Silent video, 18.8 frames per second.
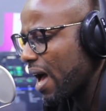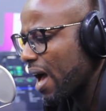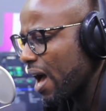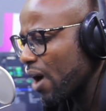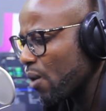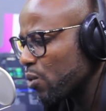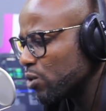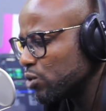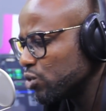
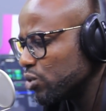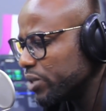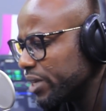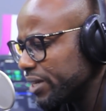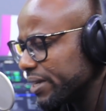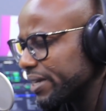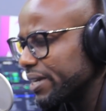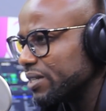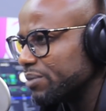I want to
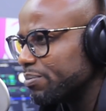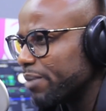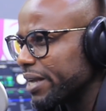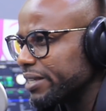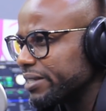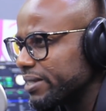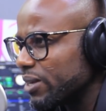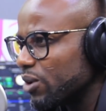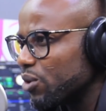dedicate
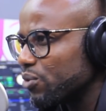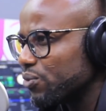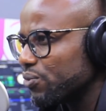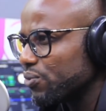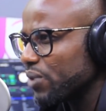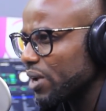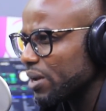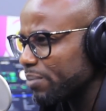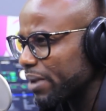
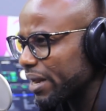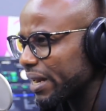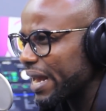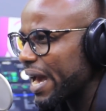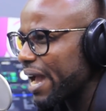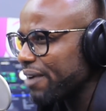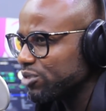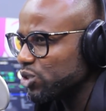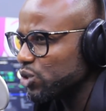myself and my
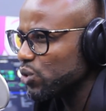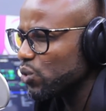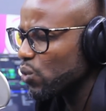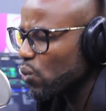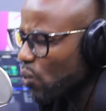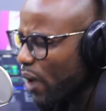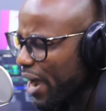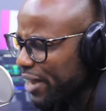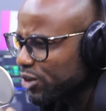life to you?
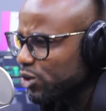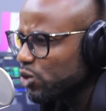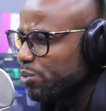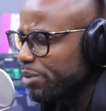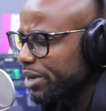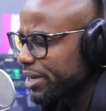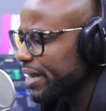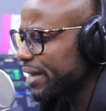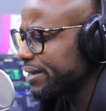Why did you
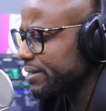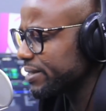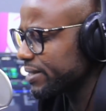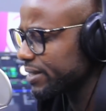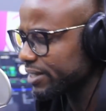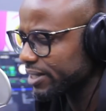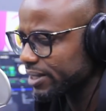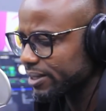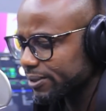make that
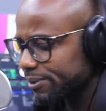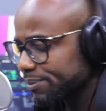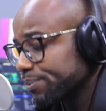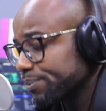decision?